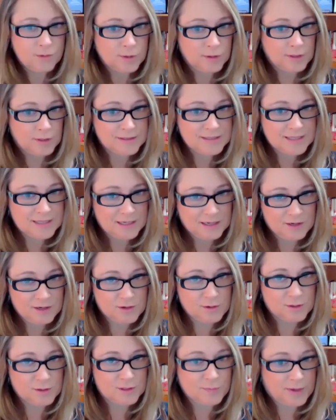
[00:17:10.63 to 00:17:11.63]
are listening, can
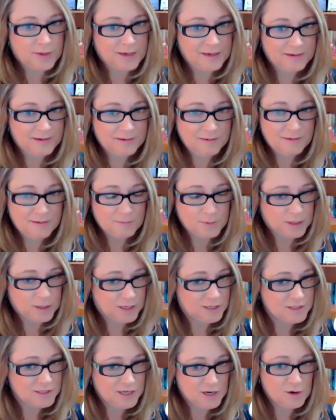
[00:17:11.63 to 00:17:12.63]
you explain what
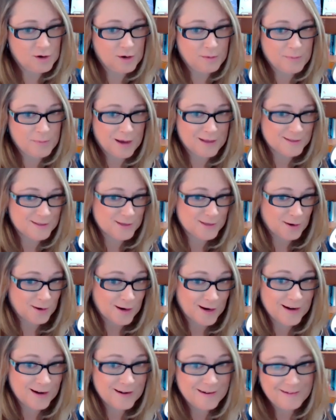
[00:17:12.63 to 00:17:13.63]
continuing bonds
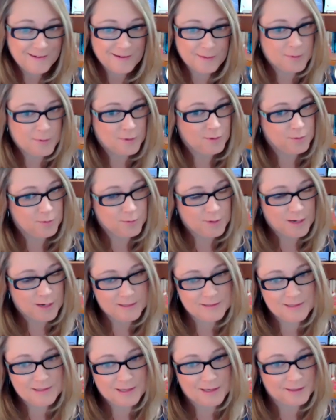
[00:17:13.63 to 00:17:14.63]
are? I mean, you and I
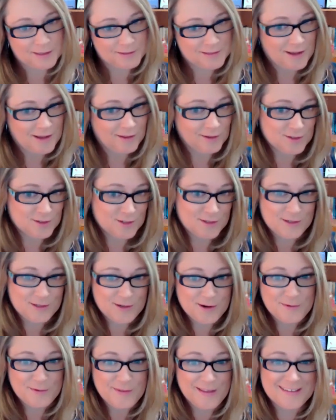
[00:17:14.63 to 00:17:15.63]
as thanatologists
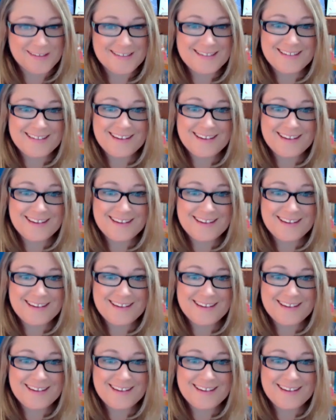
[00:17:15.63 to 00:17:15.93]
know this,